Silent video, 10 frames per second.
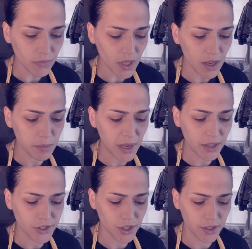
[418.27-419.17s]
and
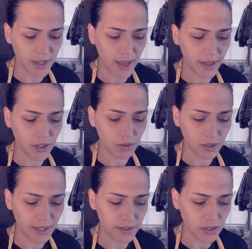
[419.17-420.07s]
make sure that you
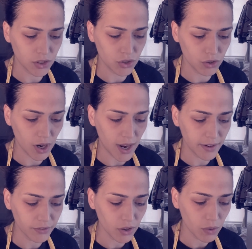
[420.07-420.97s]
let this dry for a